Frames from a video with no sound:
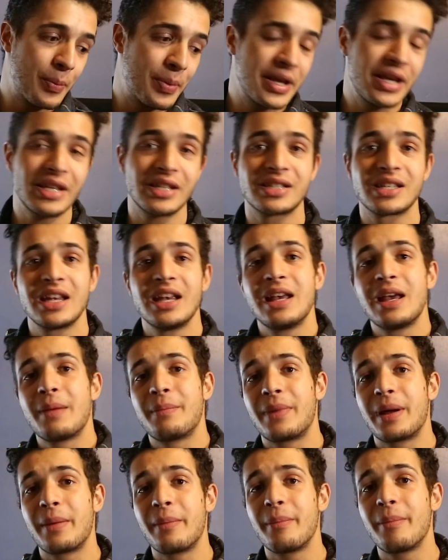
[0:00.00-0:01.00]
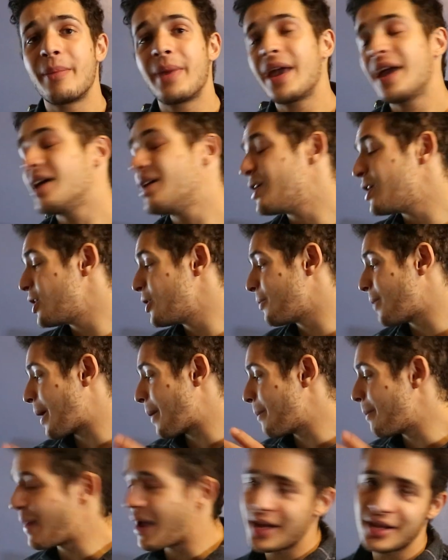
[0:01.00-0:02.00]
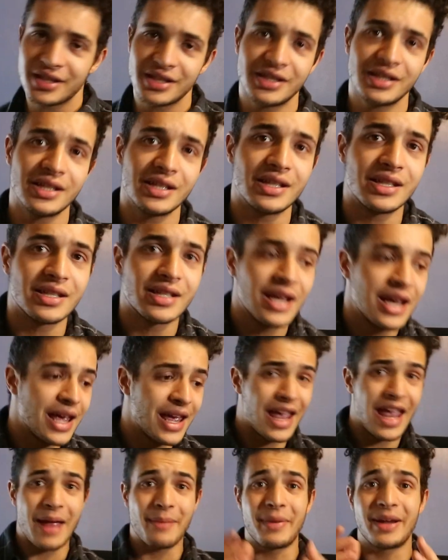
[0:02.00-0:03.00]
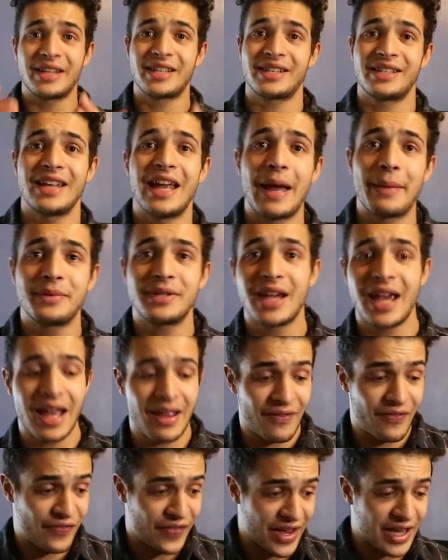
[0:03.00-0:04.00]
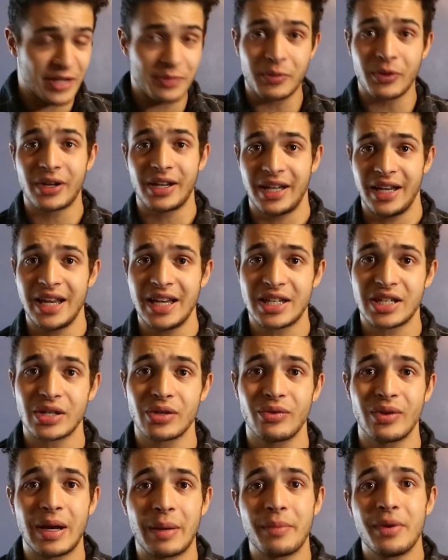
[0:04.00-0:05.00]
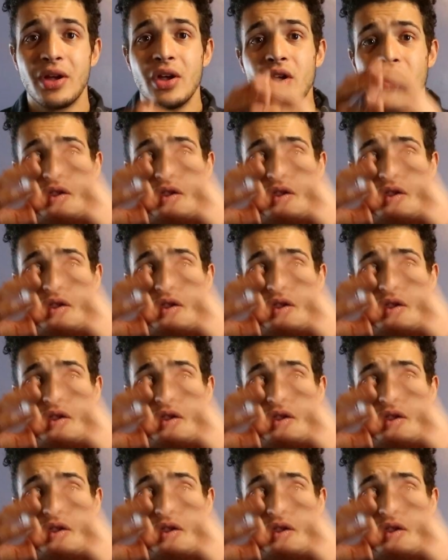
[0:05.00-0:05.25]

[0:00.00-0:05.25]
because my mail and my messages and my Snapchat, Facebook, and Instagram,